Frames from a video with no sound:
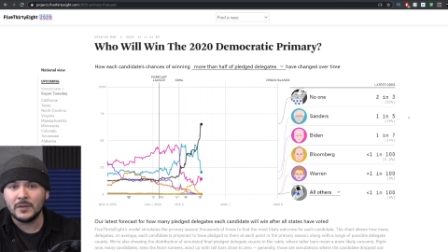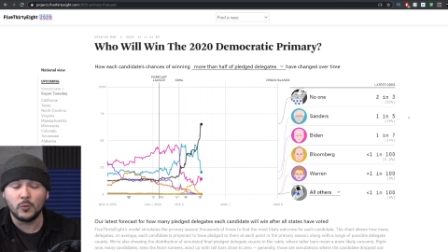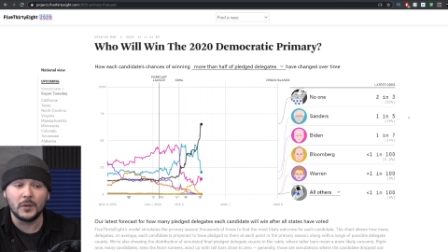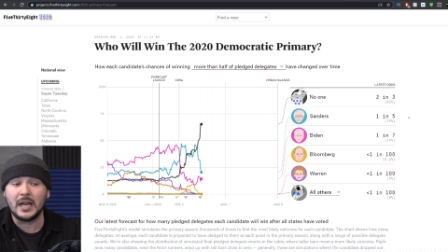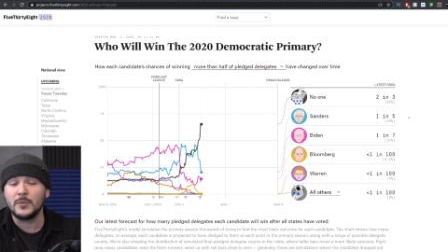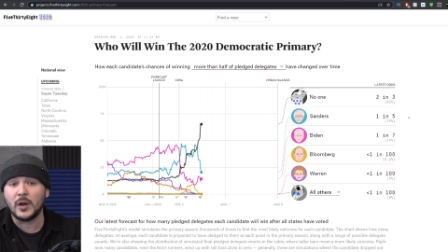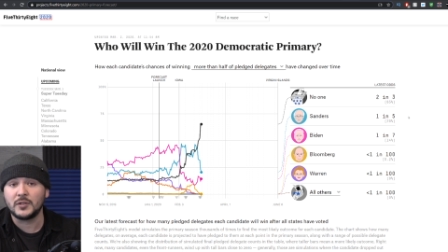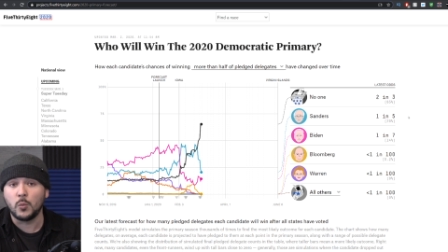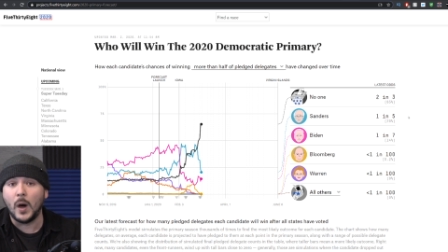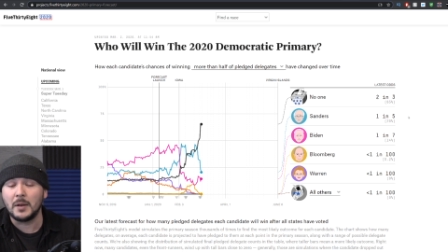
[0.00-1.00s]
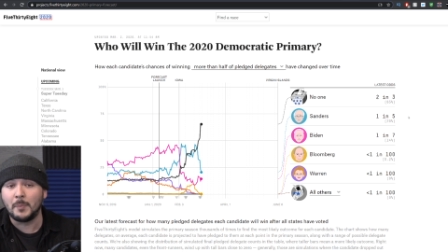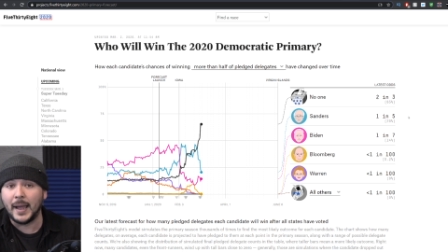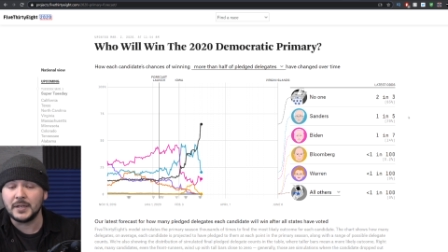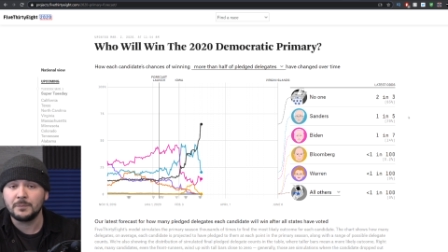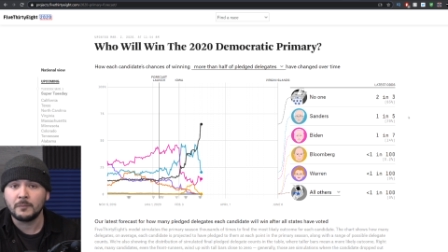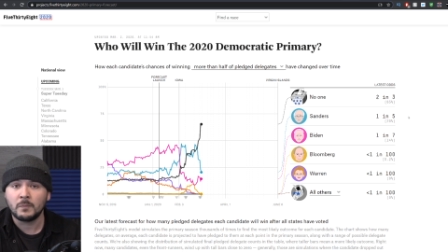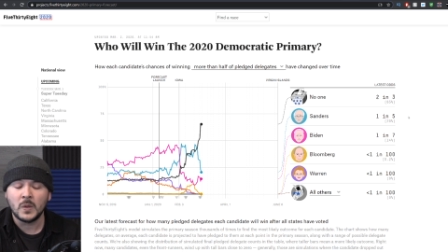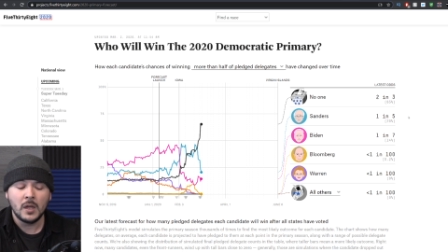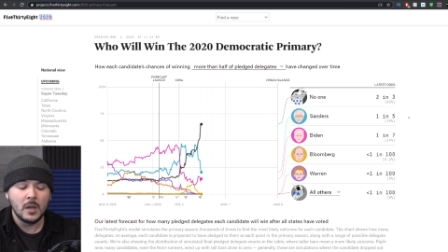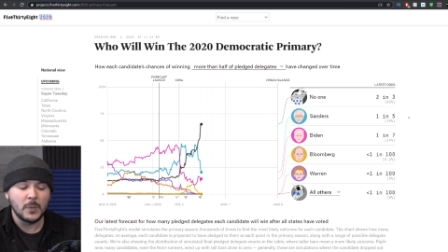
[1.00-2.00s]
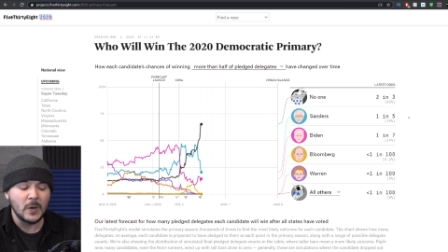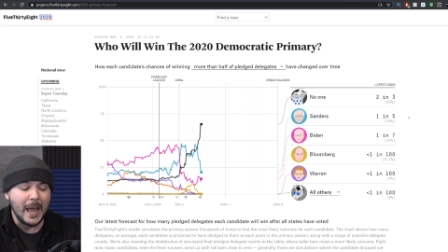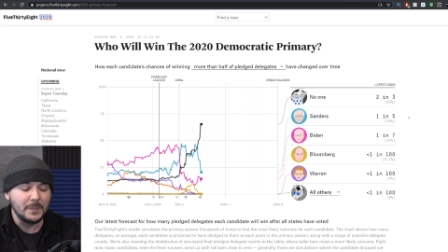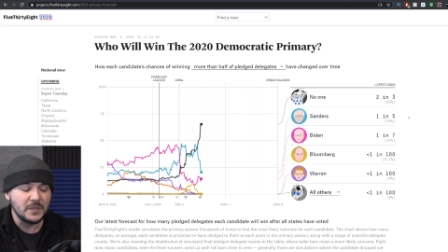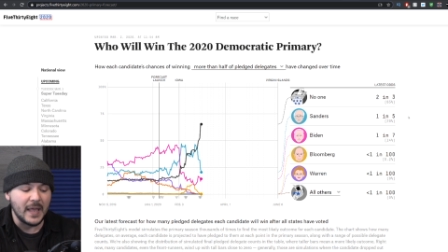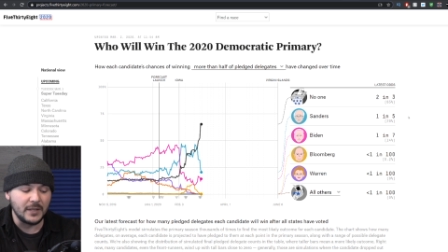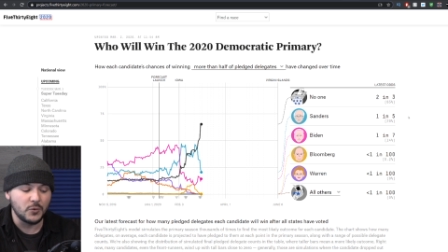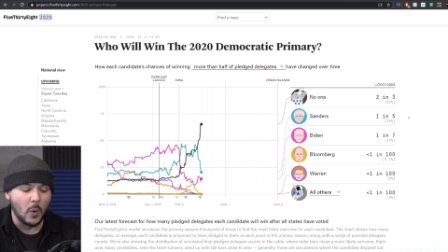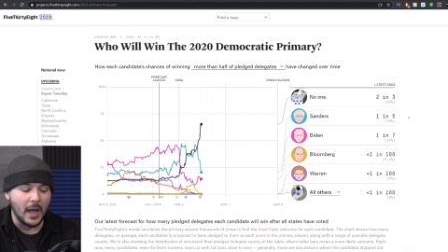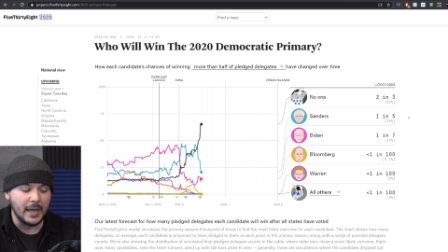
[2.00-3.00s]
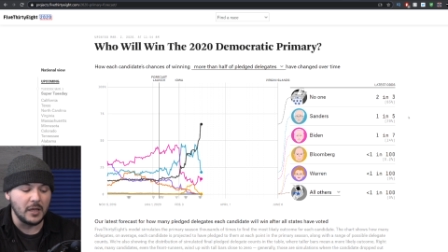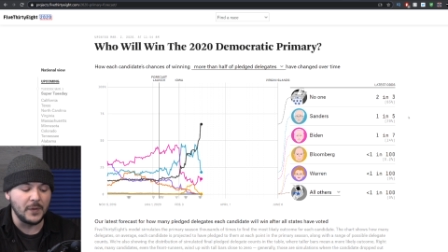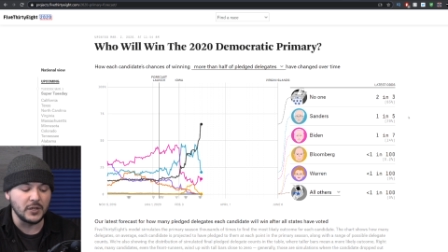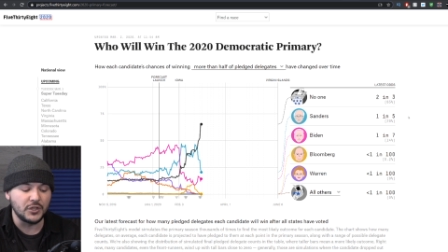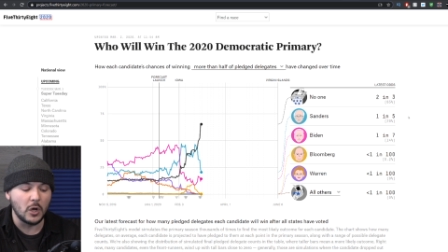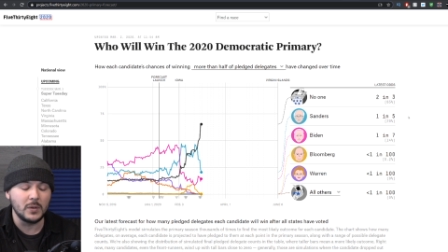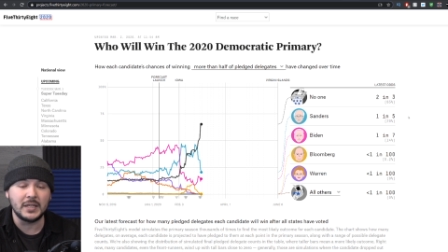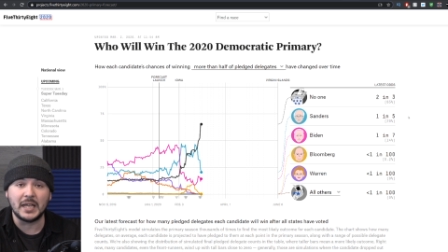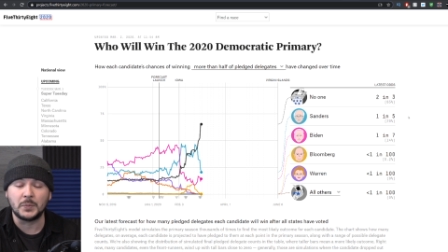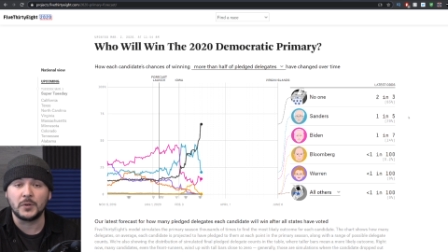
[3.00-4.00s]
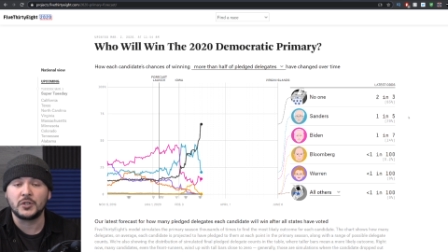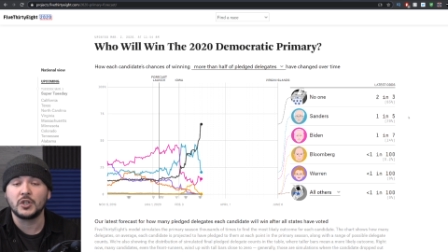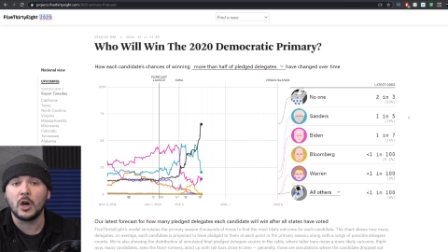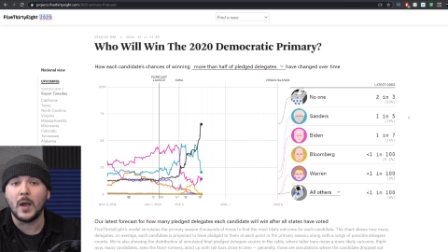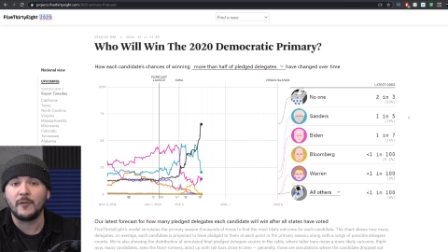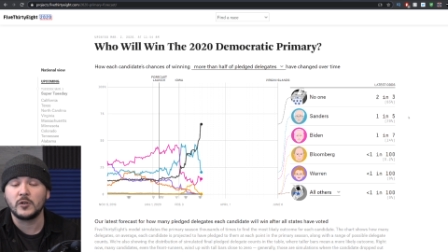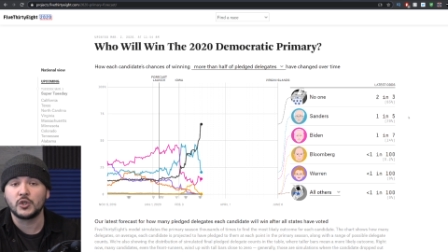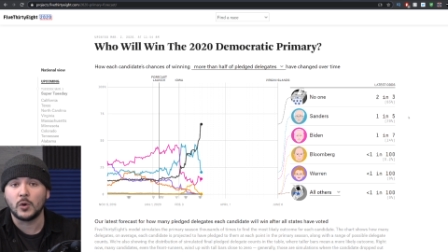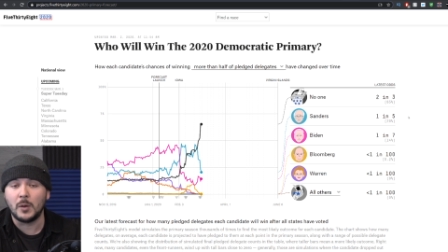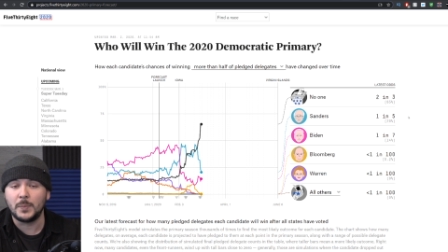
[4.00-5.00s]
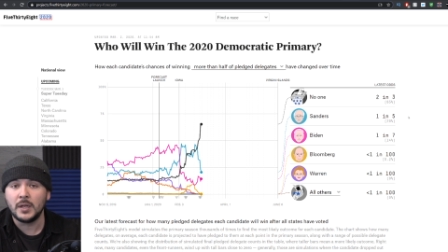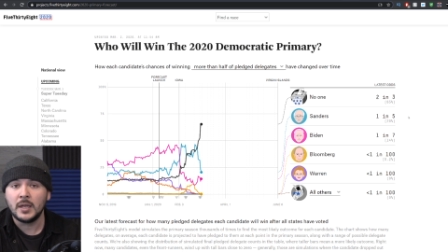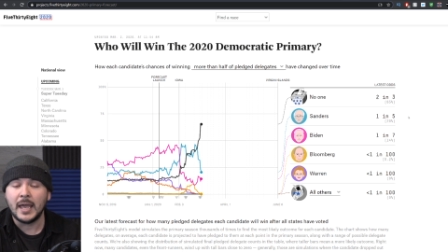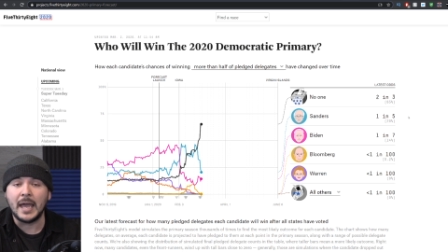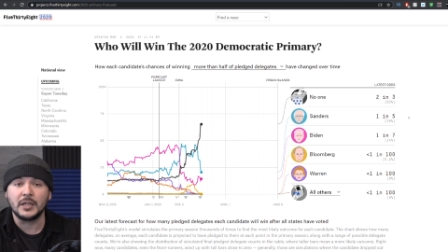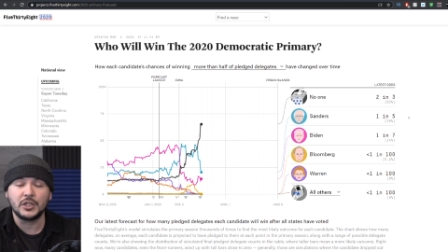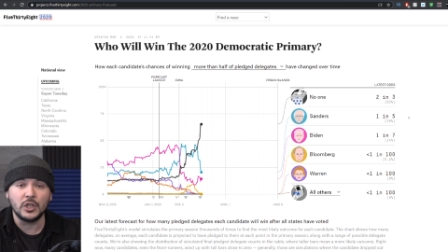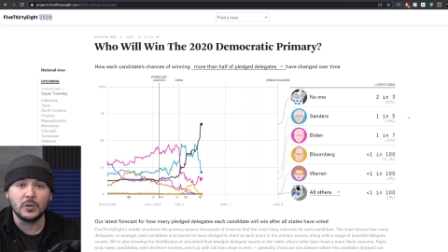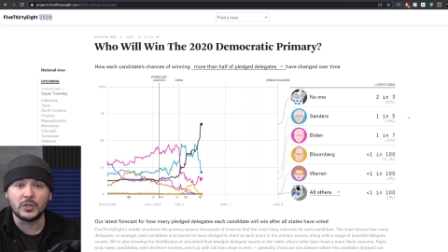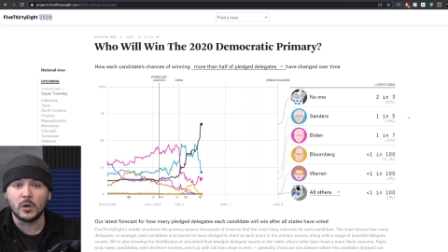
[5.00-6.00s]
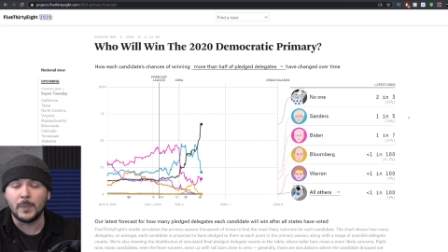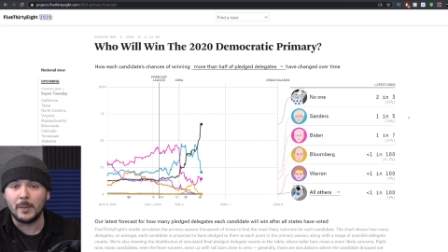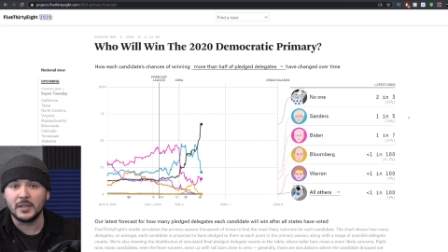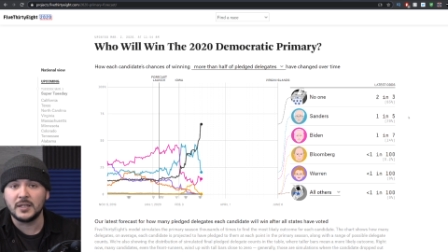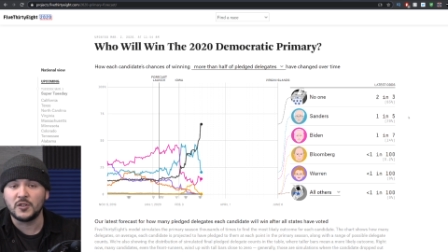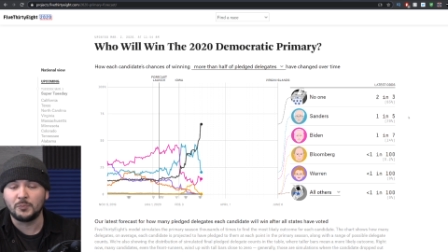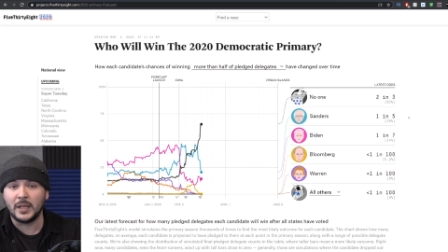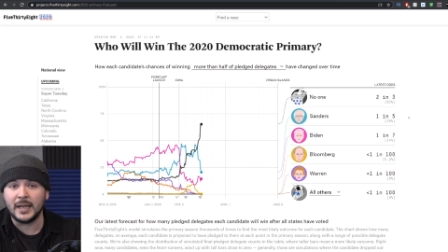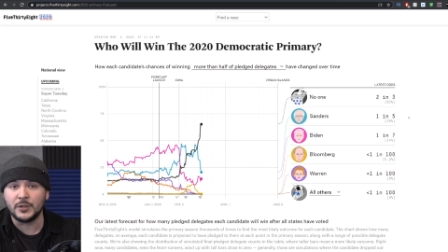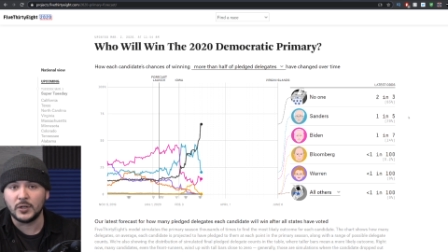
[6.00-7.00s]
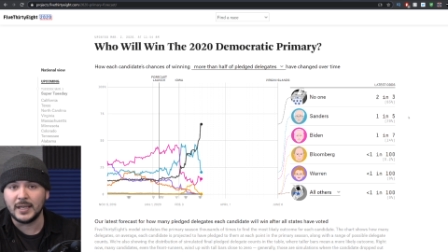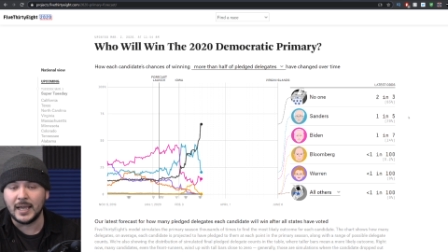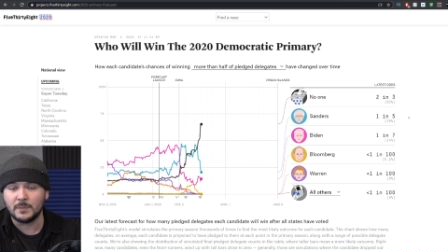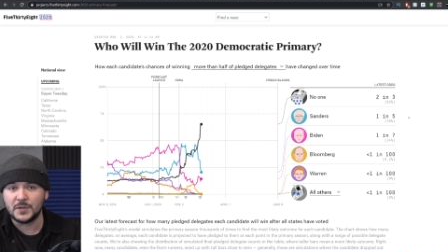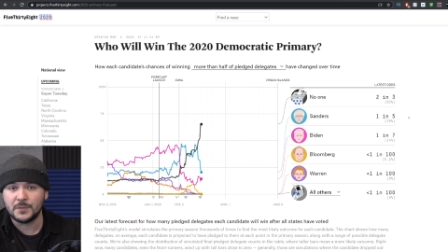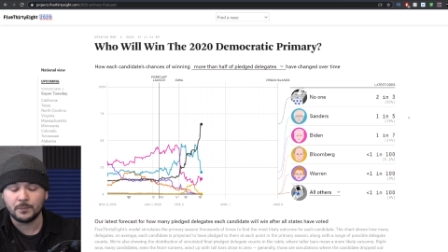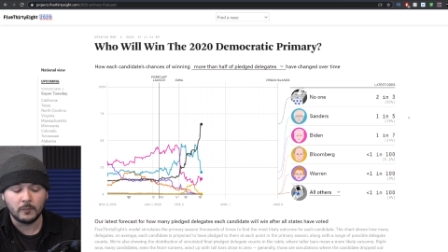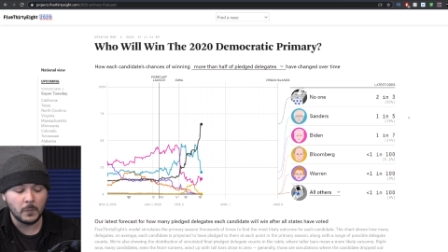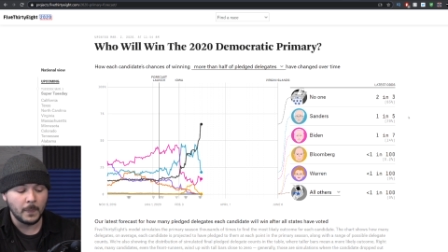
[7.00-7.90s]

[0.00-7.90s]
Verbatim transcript: Well, the Democrats want Biden. Perhaps that's why they're so desperate to go after Trump and accuse the Republicans of playing dirty games.